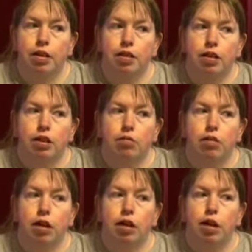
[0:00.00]
because
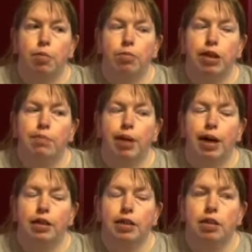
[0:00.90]
a couple of weeks
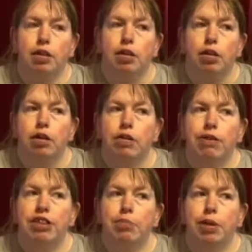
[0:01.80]
back we
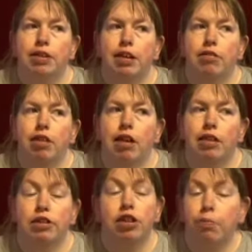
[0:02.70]
went to boot sales, and I
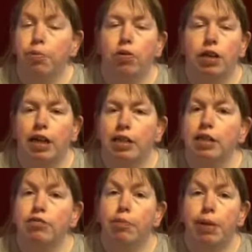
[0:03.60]
should have bought these.
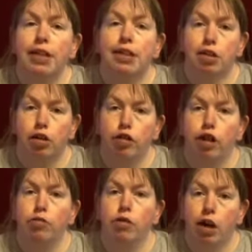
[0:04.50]
These were Beats
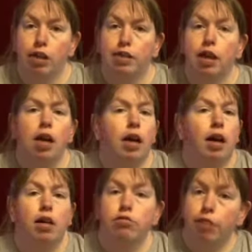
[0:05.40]
Solo wireless
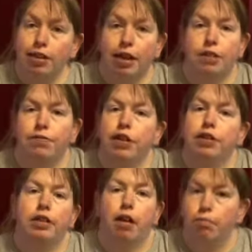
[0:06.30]
red
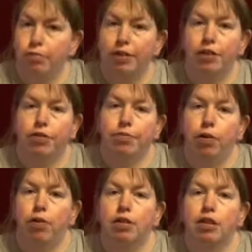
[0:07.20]
headphones, brand new in
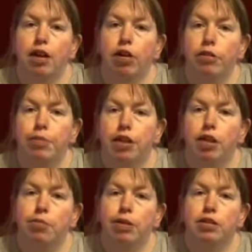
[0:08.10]
box, only been
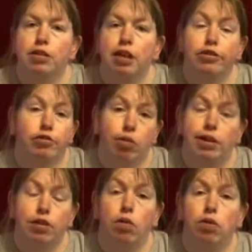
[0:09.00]
opened and tried
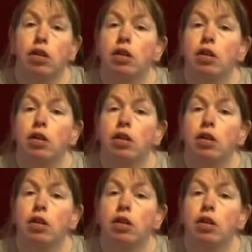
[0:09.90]
on,